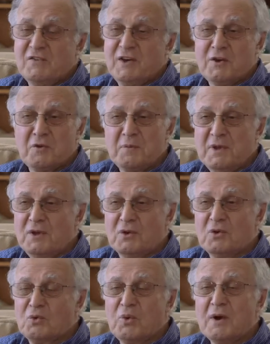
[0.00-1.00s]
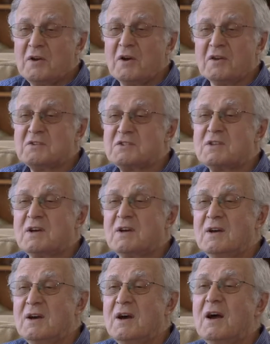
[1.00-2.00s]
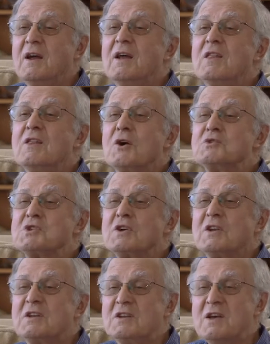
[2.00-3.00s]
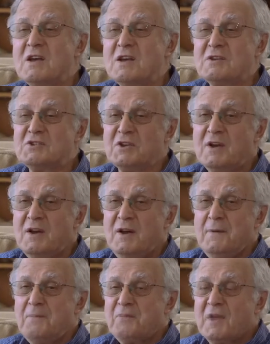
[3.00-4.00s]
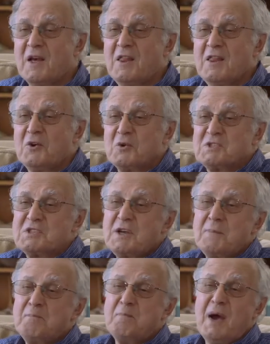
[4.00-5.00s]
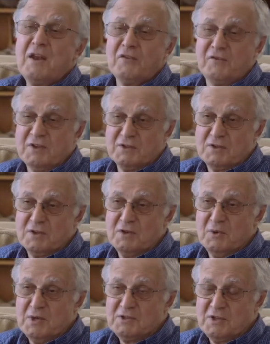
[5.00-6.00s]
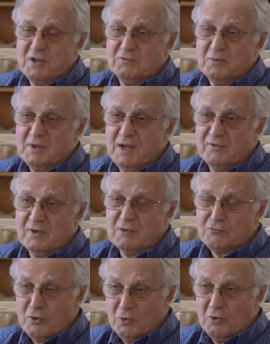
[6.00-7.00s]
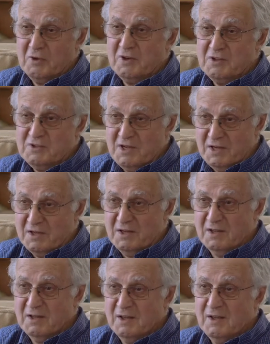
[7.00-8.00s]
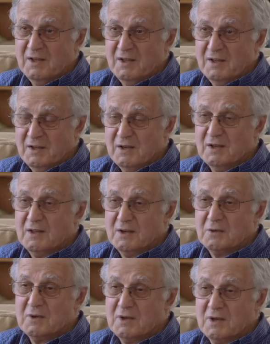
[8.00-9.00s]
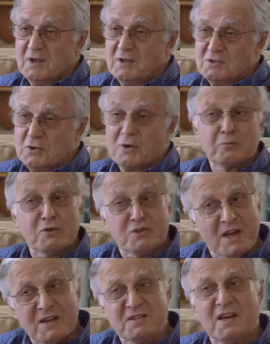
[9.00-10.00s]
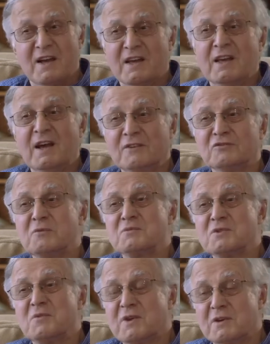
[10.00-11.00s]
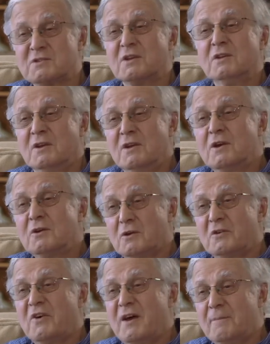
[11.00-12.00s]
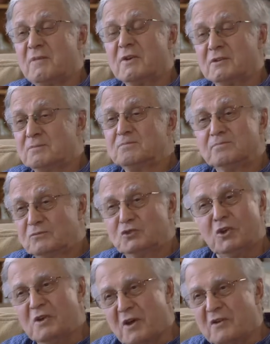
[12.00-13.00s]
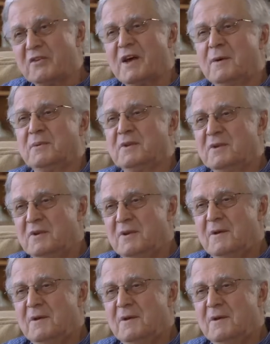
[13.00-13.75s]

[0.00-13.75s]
if I were to be quite honest, in those early days, there was some benefit to the US government having the role that it did. It, it, it sort of protected ICANN from some things that could have happened that should not have happened.